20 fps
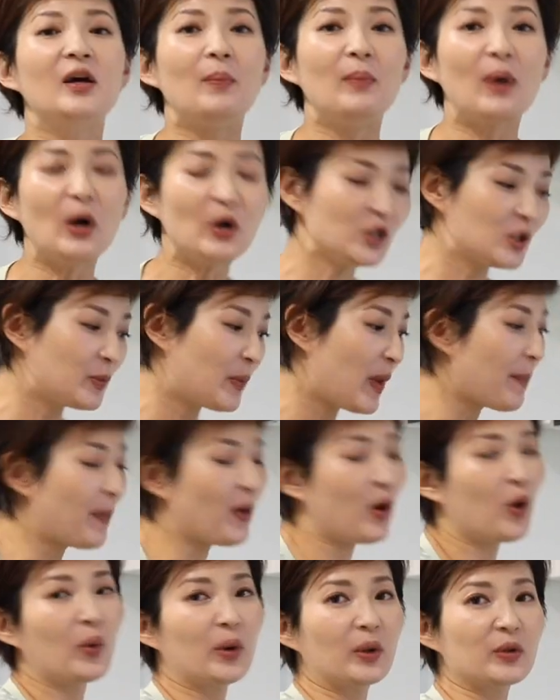Most
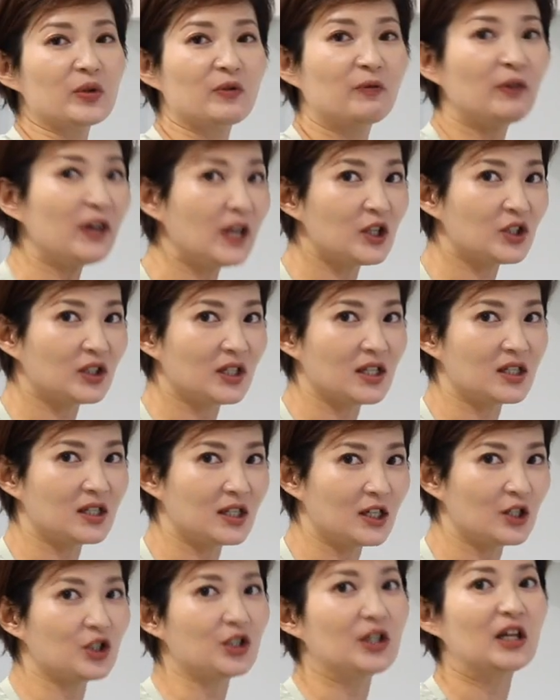people will finish this
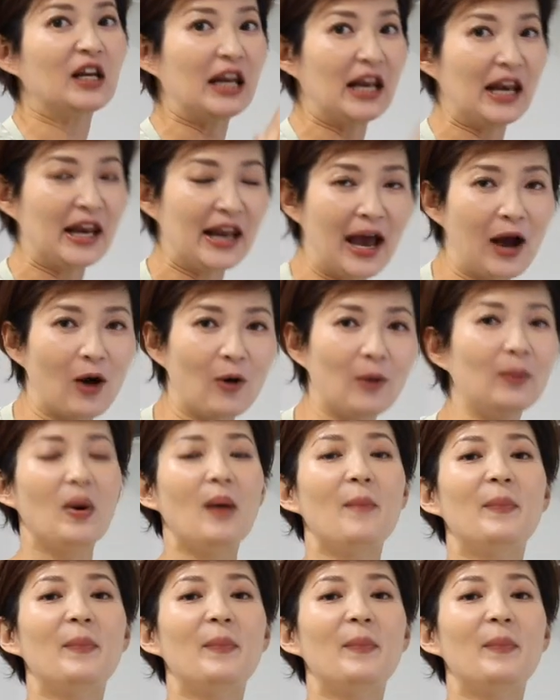dish now,